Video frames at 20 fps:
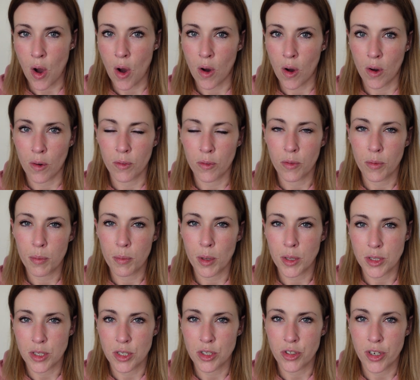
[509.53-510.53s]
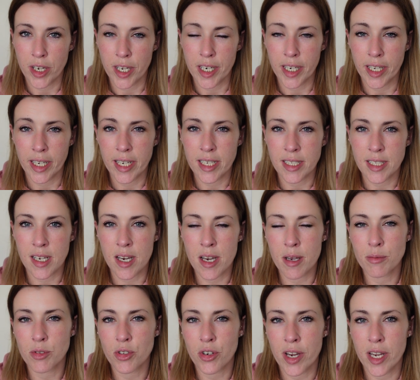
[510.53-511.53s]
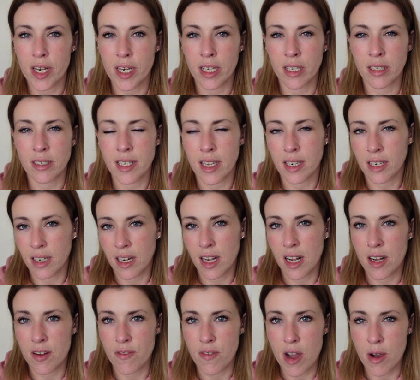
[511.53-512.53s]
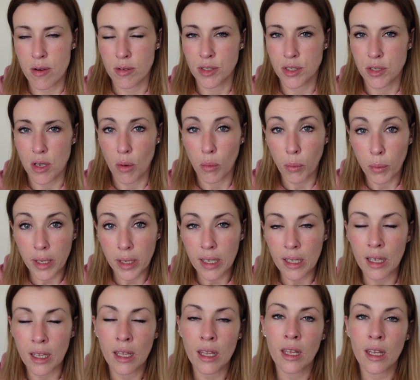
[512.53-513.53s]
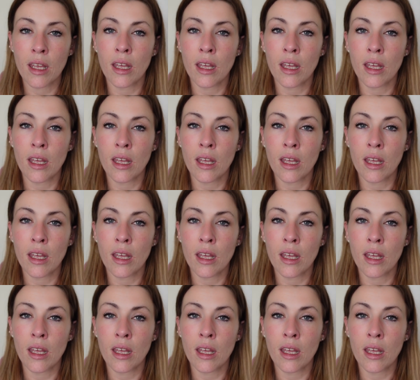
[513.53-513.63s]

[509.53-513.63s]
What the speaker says: of Boston training is that I'm training 10.5 hours a week.